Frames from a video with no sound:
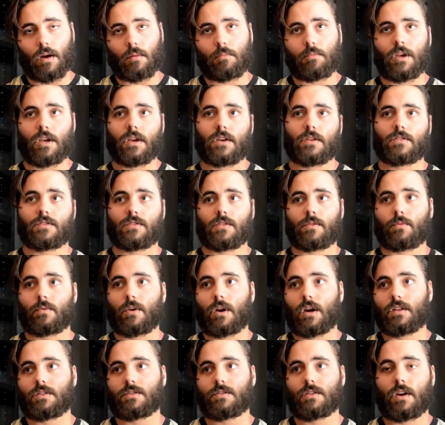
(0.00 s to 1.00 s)
because the
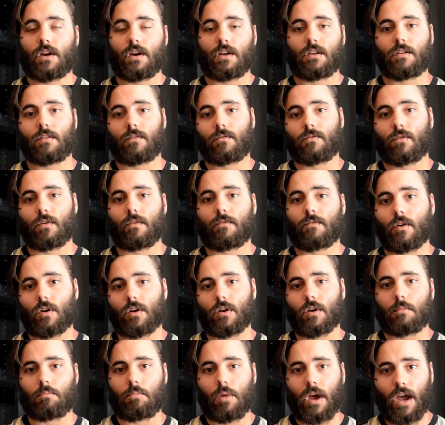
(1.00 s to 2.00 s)
rights kind of
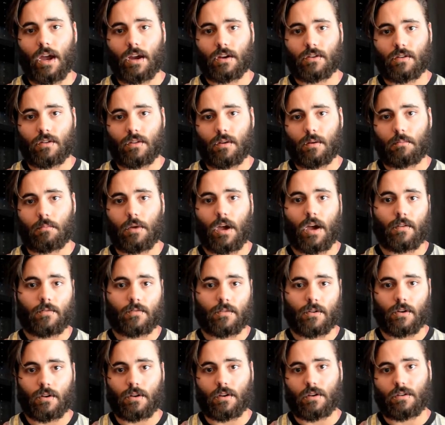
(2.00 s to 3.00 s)
reverted back to them
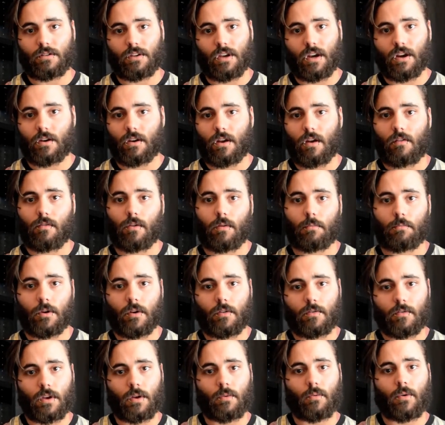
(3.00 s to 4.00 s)
after a Daredevil
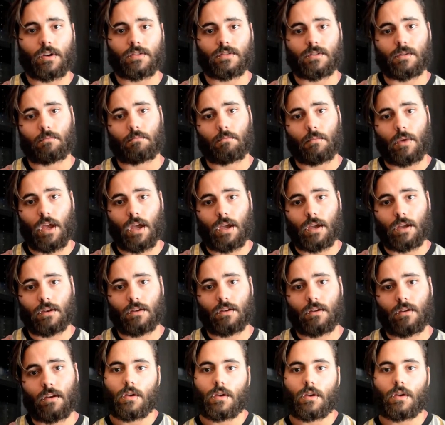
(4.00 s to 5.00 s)
movie wasn't made.
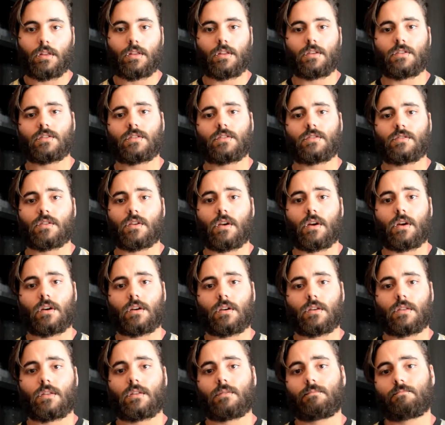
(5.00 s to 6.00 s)
And this is
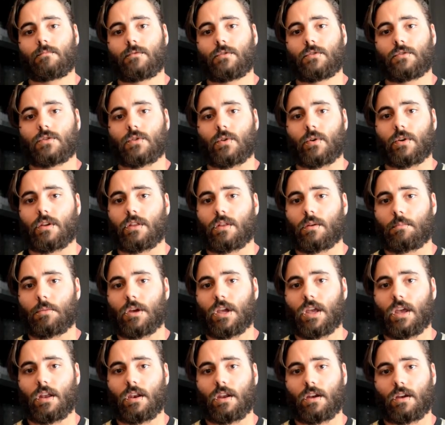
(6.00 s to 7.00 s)
sort of the
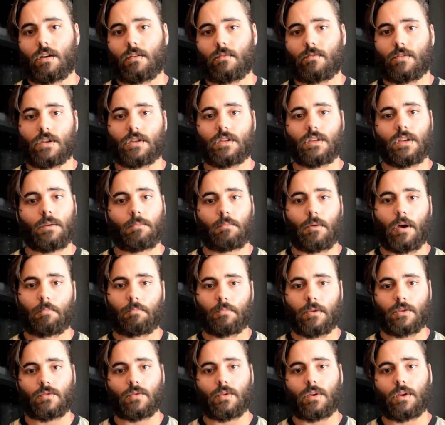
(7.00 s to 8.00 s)
beginning of the
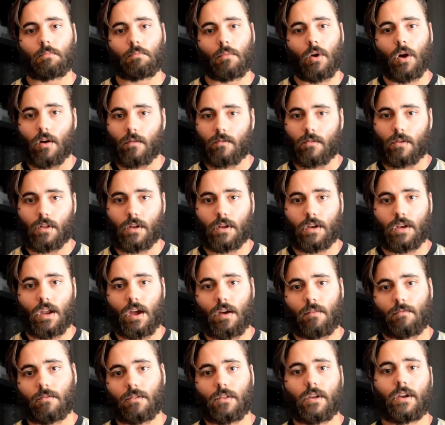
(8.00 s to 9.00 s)
team-up between Marvel and
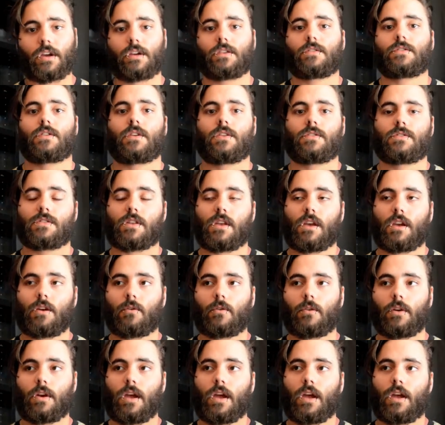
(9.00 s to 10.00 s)
Netflix as they
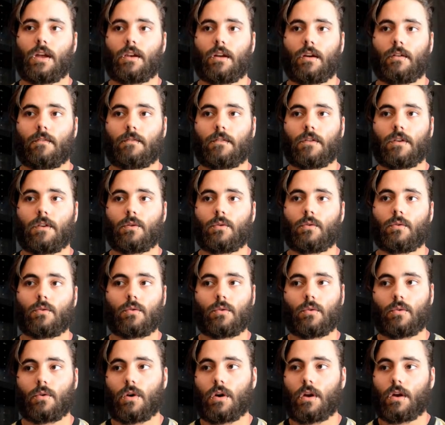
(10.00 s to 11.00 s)
create a
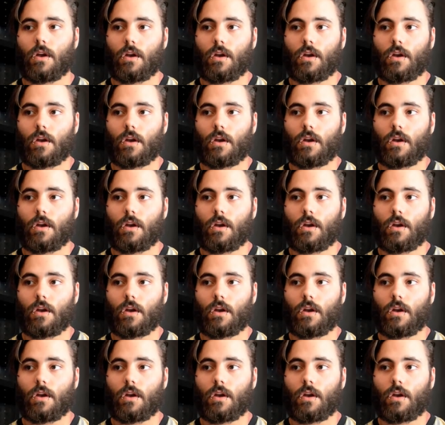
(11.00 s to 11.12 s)
few